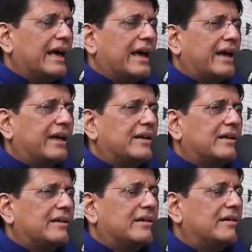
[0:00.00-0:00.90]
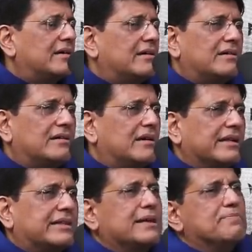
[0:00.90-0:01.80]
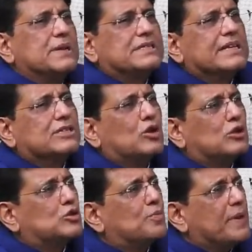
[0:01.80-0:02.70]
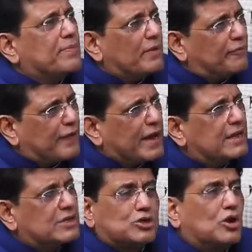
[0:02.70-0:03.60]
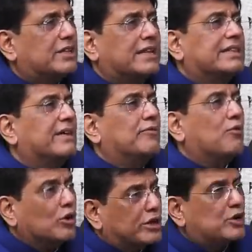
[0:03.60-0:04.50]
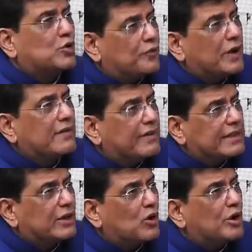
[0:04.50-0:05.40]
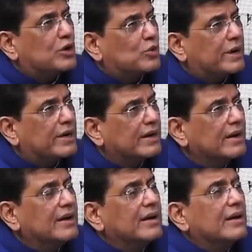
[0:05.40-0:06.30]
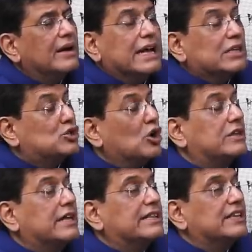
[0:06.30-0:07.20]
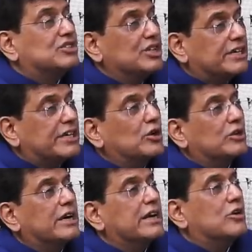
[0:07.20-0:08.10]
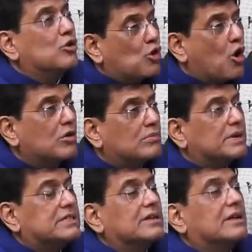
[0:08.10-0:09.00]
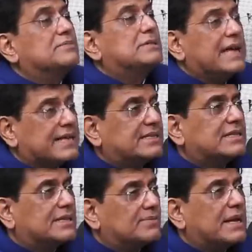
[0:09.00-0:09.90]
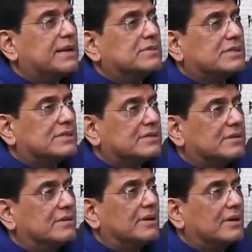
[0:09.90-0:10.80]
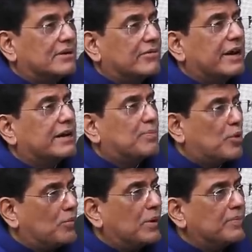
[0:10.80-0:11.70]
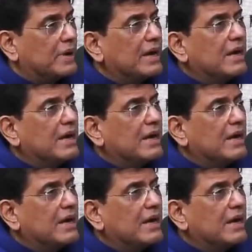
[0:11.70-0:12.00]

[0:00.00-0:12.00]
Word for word: Okay. And uh, I think in business also people fail. It's not that they wanted to fail when they got into it. It's not that they cheated or they did wrong, but circumstances sometimes create a problem.